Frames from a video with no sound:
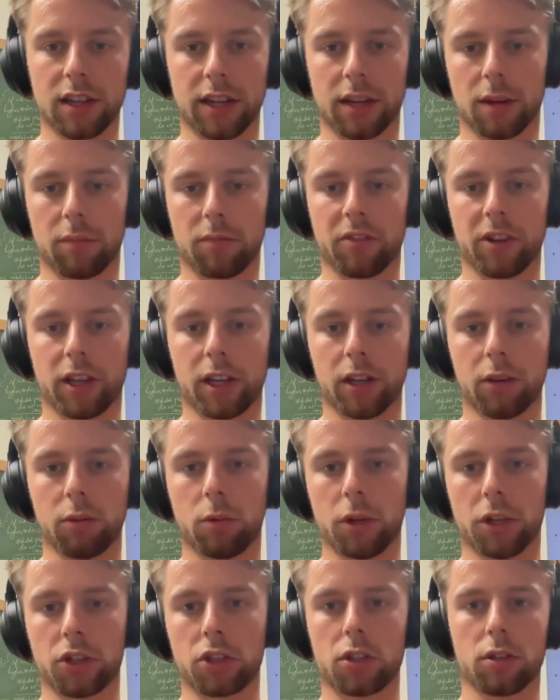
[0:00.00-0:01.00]
something
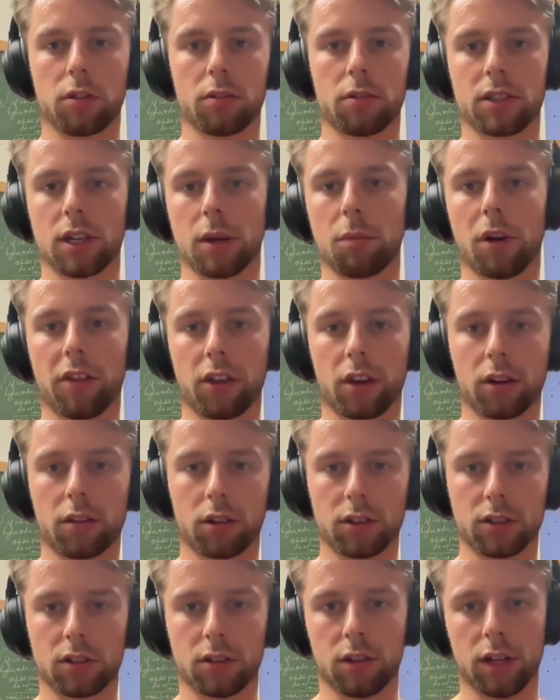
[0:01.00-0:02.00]
which some other
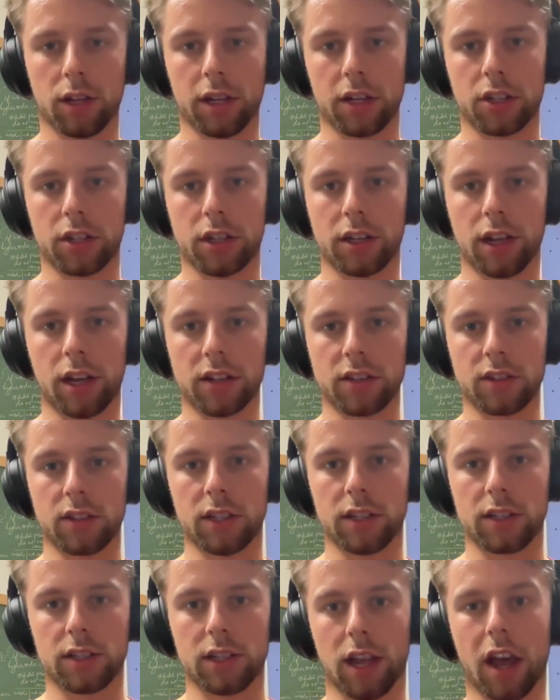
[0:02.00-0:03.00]
cross-correlation
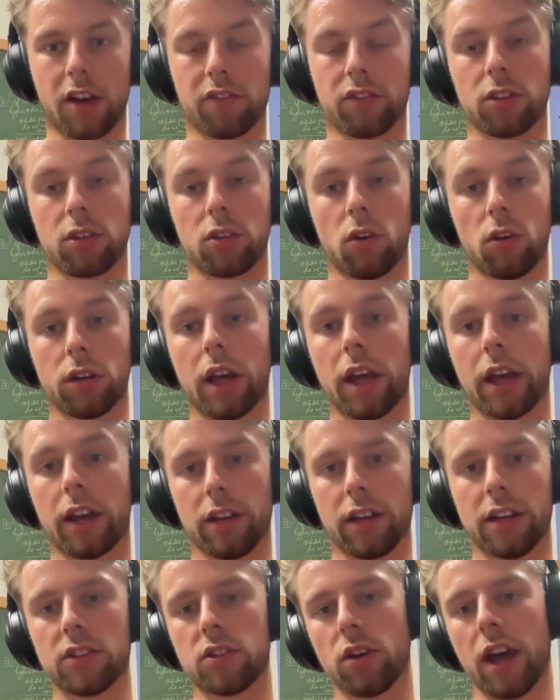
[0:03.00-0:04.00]
analyses haven't gone
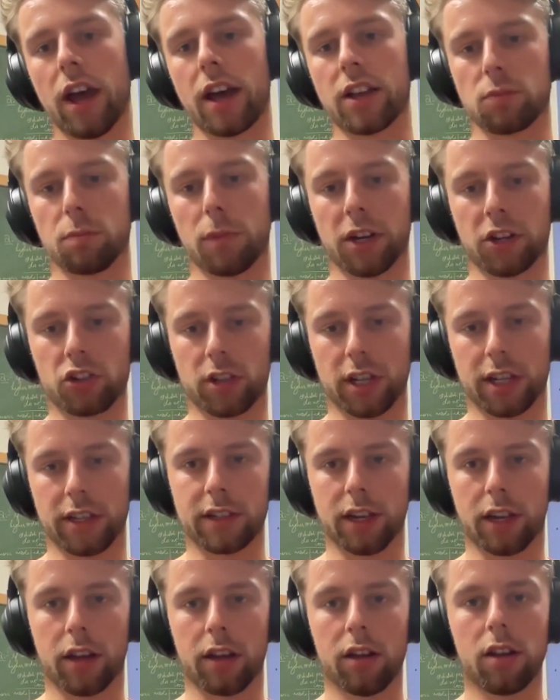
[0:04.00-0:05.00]
into as much
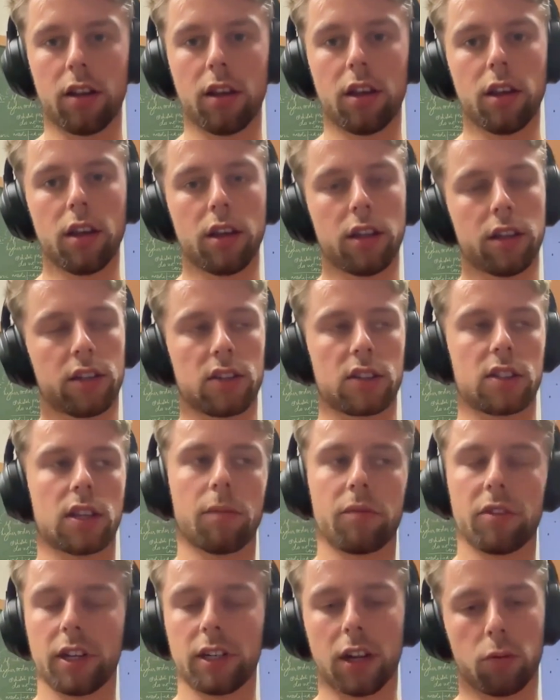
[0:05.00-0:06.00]
detail. This is
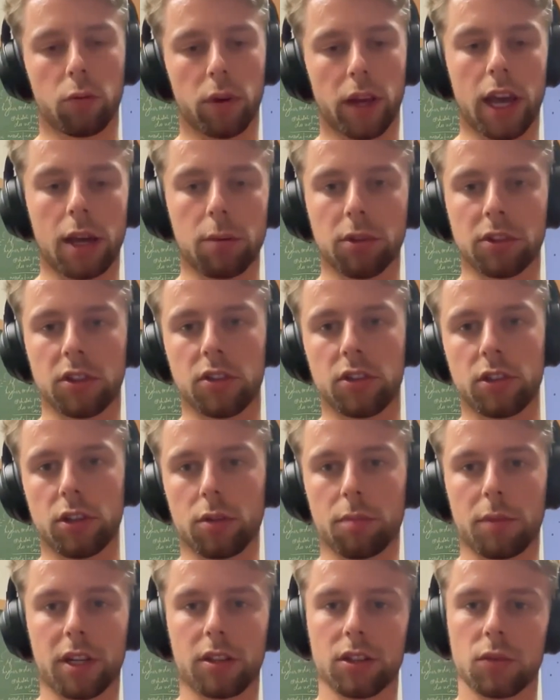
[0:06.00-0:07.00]
something that we're able to
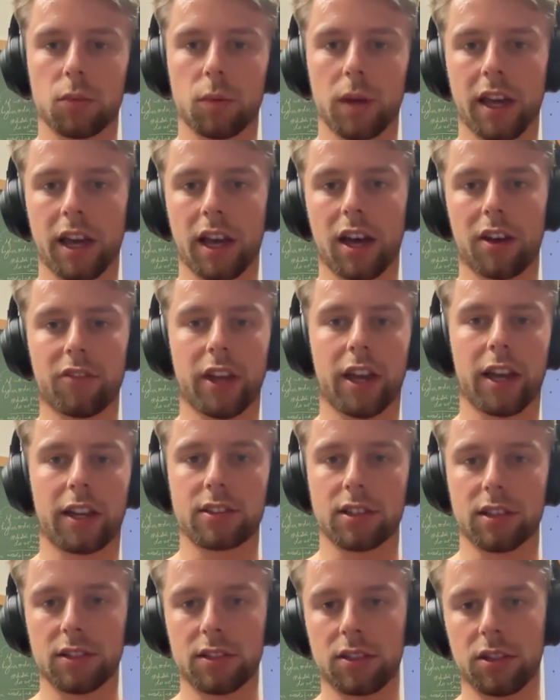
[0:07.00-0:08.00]
do because we have
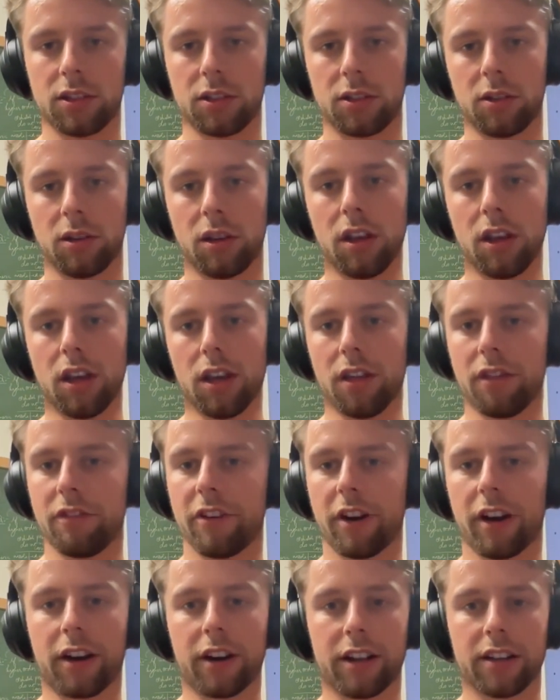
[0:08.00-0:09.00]
access to
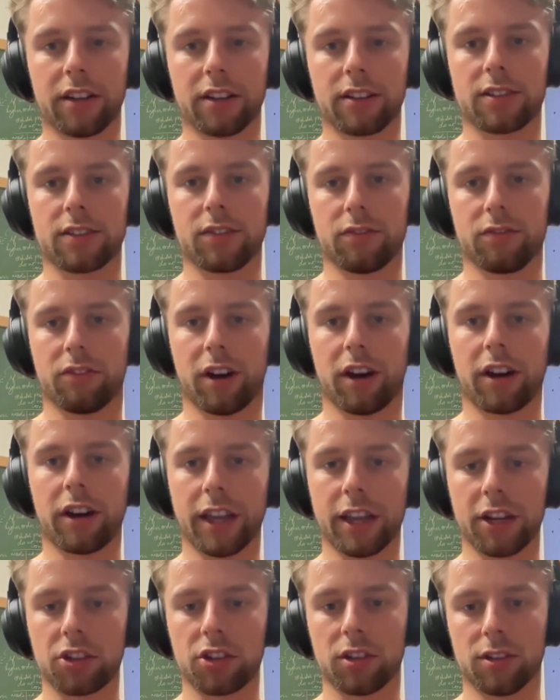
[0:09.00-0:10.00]
various
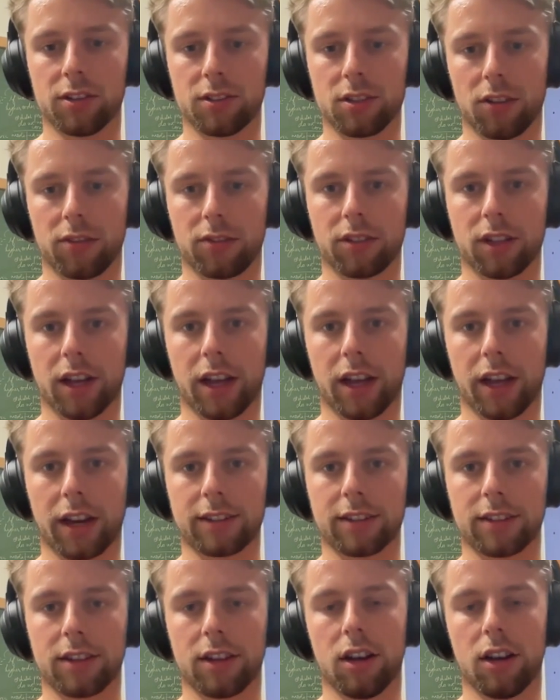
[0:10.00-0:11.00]
variations of the
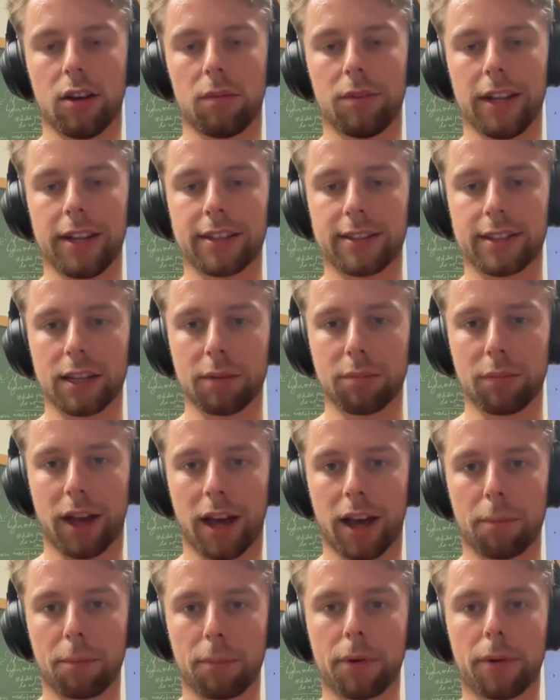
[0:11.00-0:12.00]
ACT lensing
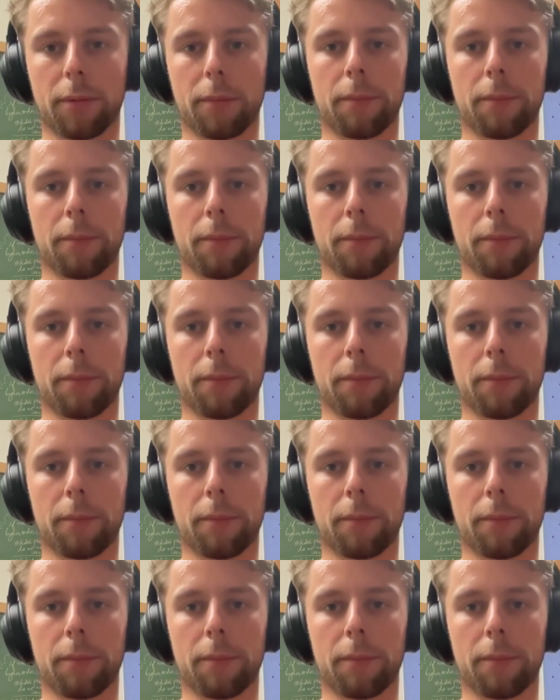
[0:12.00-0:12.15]
map.